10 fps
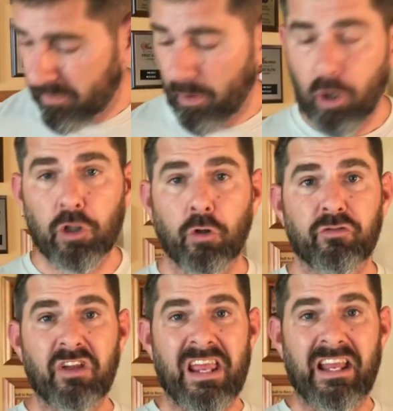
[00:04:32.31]
of the
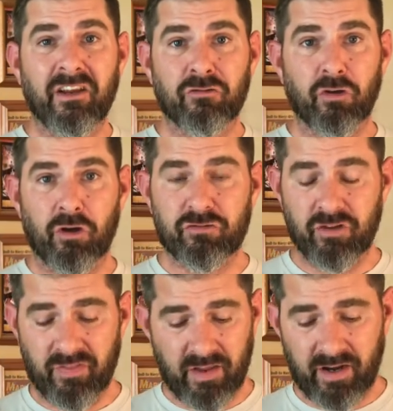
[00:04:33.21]
close to heat
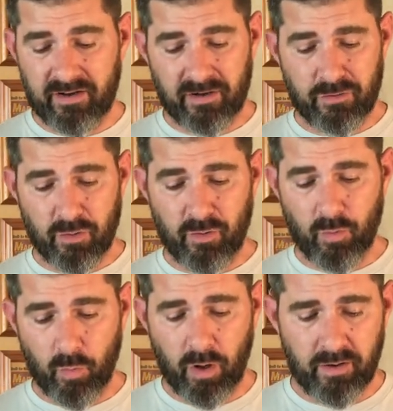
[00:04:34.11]
exhaustion that I did during
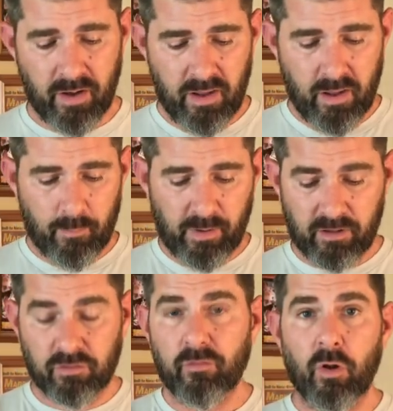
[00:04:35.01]
the run
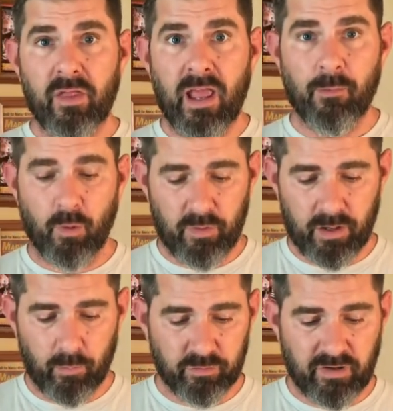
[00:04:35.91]
because of all the ammo that
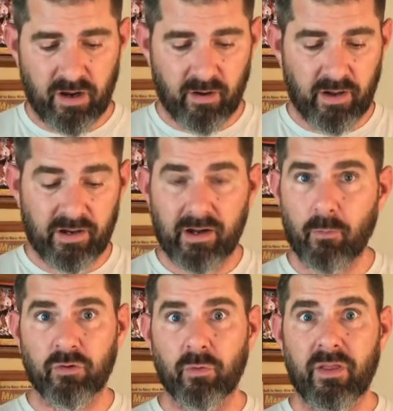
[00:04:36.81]
I was carrying, and I
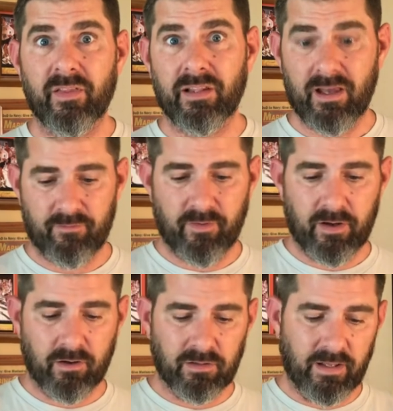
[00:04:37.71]
was only in the light
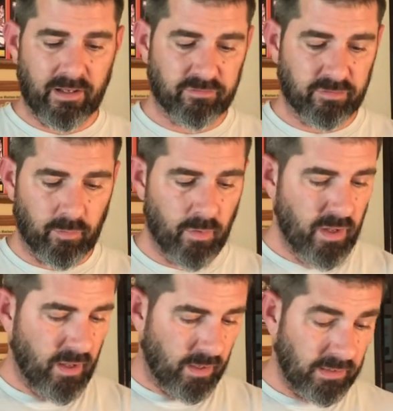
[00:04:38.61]
fighter class, so
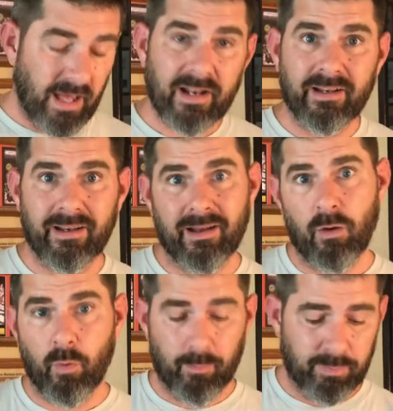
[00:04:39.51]
glad I did
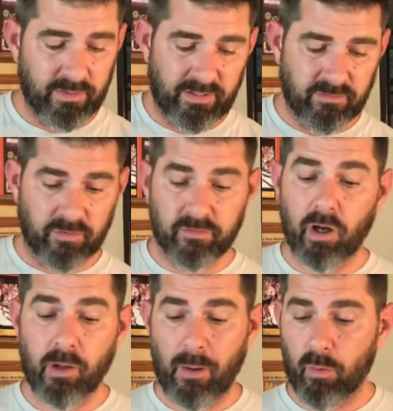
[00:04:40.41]
not wear plates. I'll
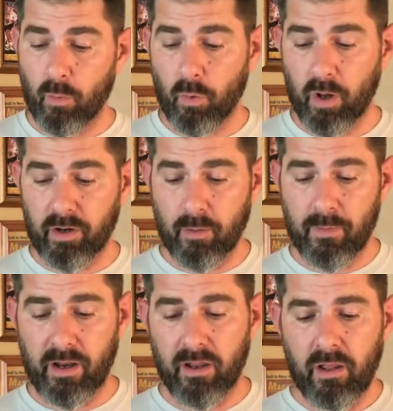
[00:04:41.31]
talk about run in a
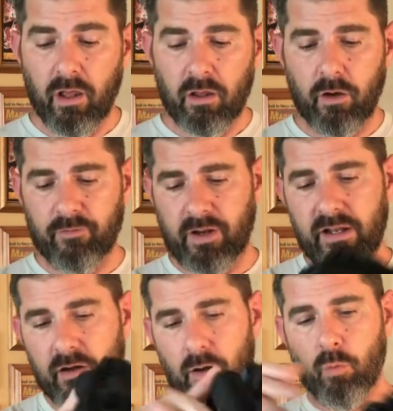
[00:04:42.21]
minute. Uh, for
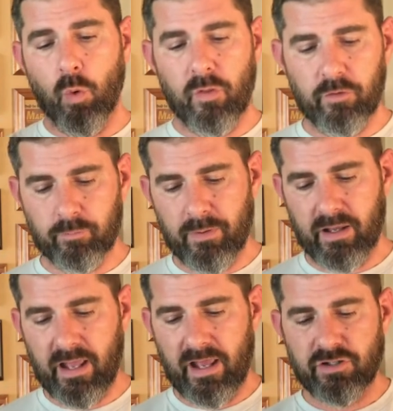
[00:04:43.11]
gear, I wore this
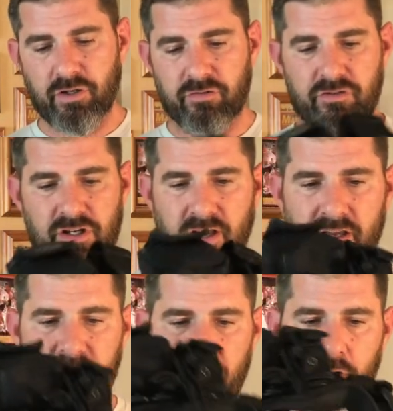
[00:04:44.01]
big
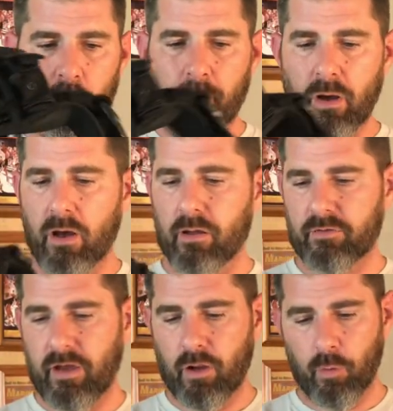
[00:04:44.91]
HSGI taco, uh,
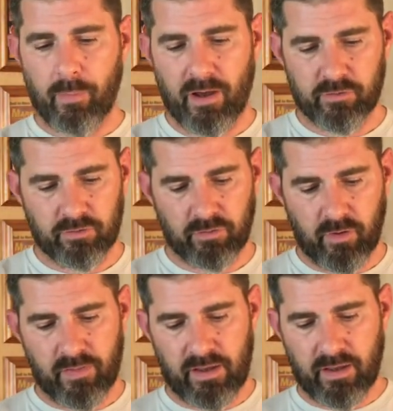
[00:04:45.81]
taco pouches
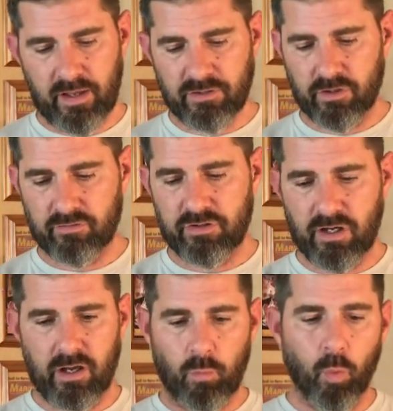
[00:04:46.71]
on the
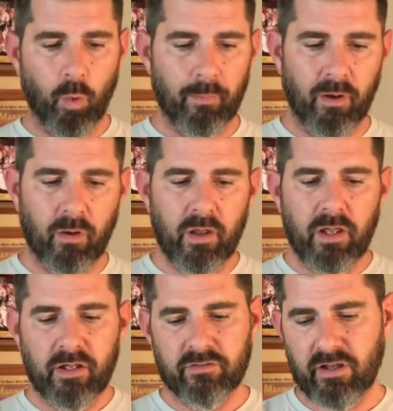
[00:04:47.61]
HSGI uh, war belt.
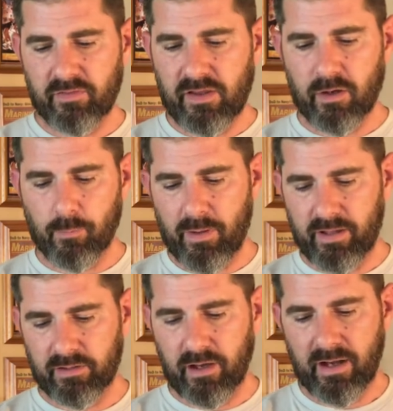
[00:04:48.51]
It's got the inner
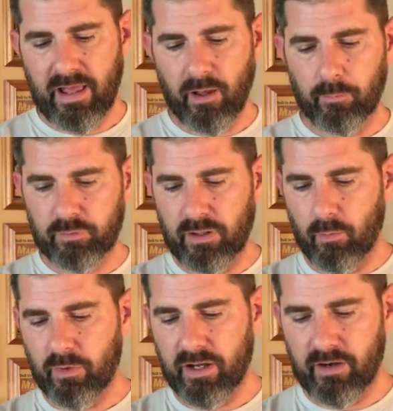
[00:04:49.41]
pad lining that helps
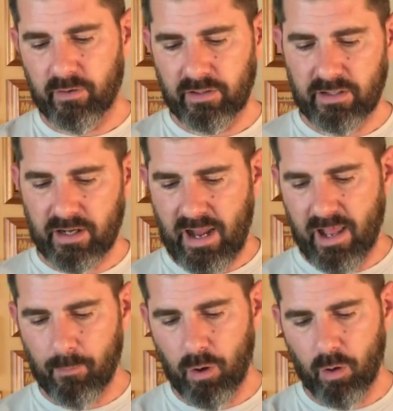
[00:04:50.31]
out when you carry a lot of
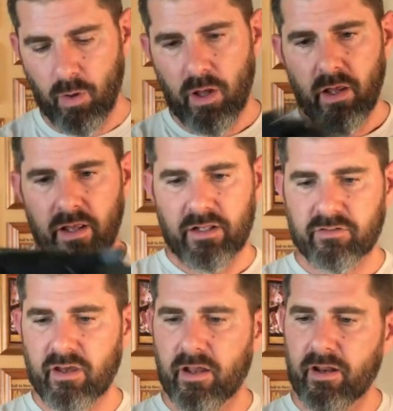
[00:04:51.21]
ammo.
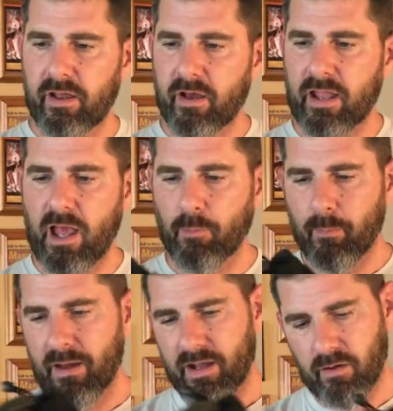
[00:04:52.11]
It's got a, a uh,
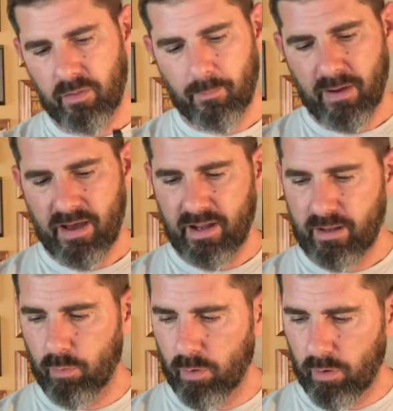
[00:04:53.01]
CamelBak on the back
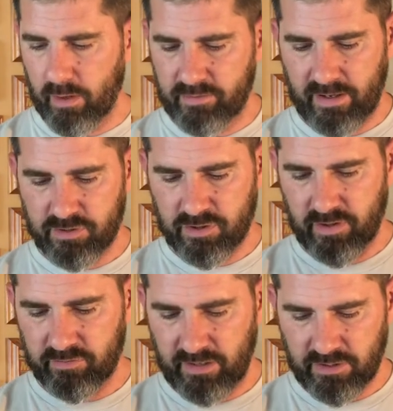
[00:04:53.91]
uh, attached to
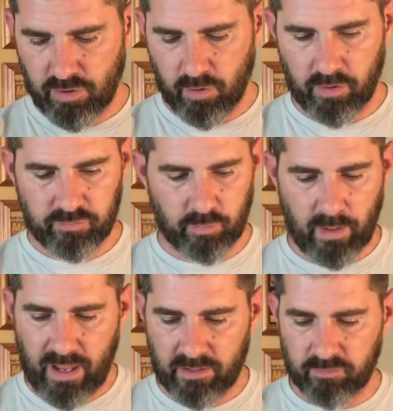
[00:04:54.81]
this H harness, so
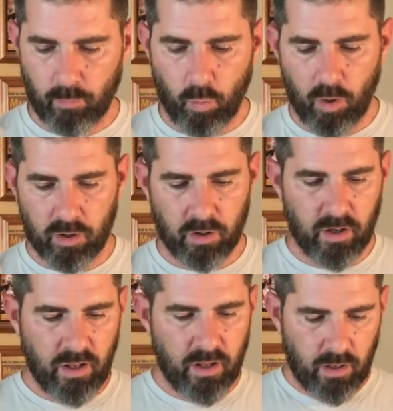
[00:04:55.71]
I had some water,
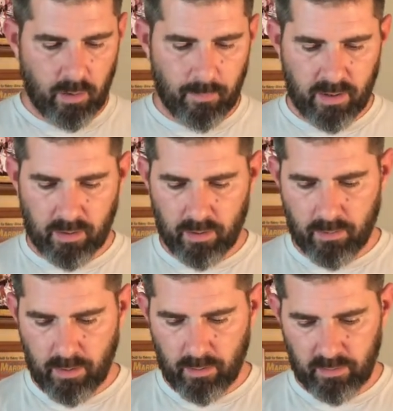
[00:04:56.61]
about
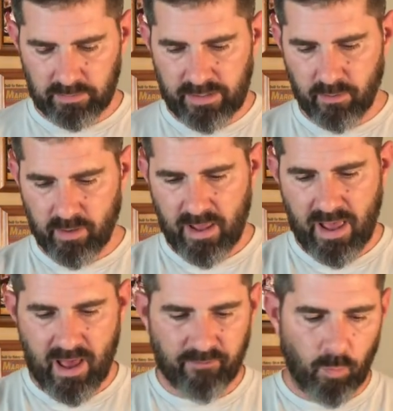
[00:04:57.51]
a, a liter and a
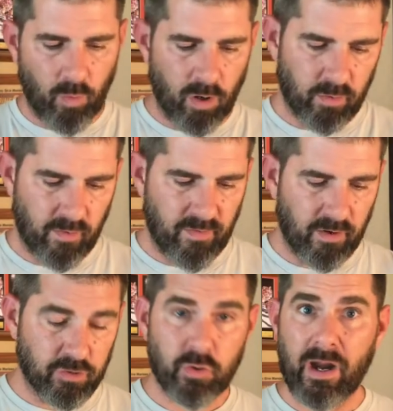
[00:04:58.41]
half of water in
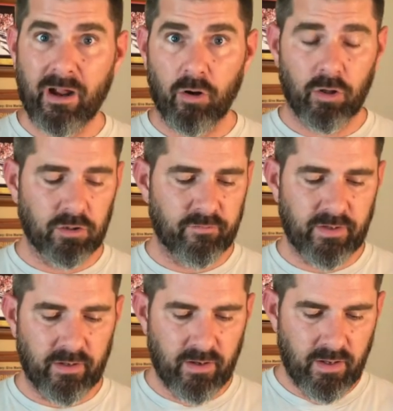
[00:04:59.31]
there, drank all of
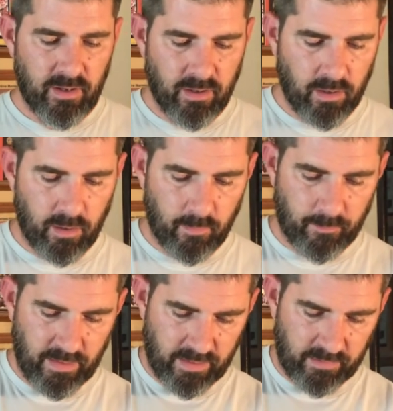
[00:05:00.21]
it,
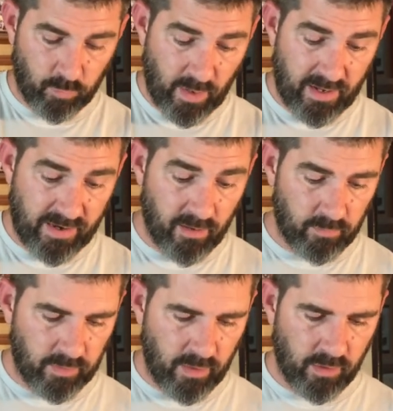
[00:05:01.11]
um, and ran
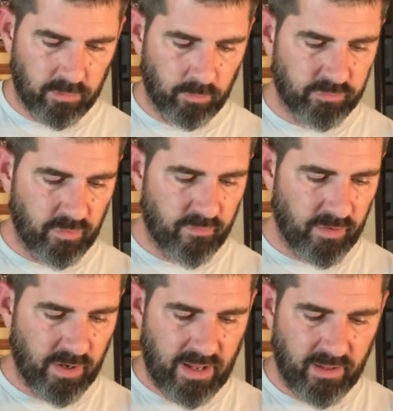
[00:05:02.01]
out uh, close to the
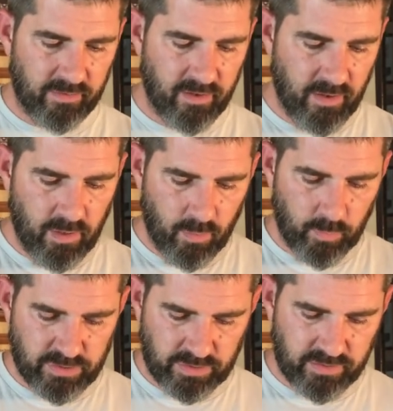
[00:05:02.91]
very end,
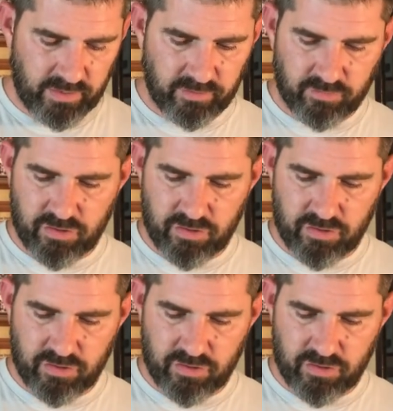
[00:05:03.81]
which it did its